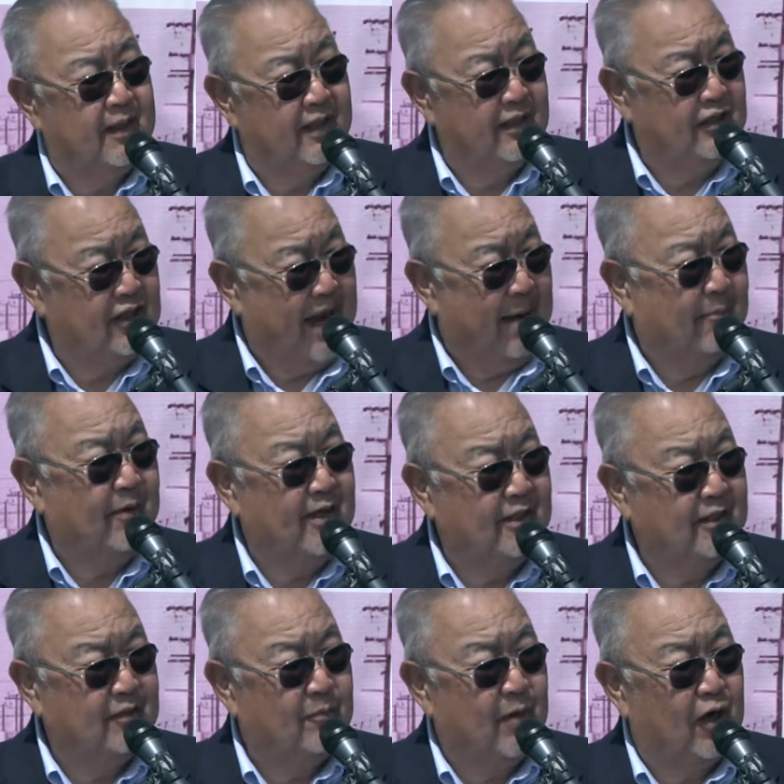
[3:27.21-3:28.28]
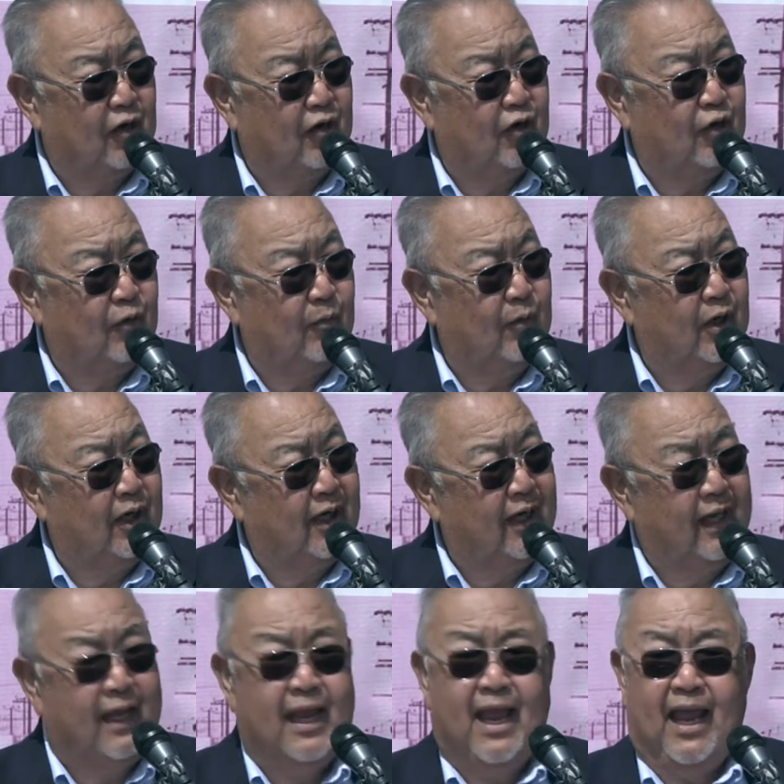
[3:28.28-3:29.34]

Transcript: the Japanese American community,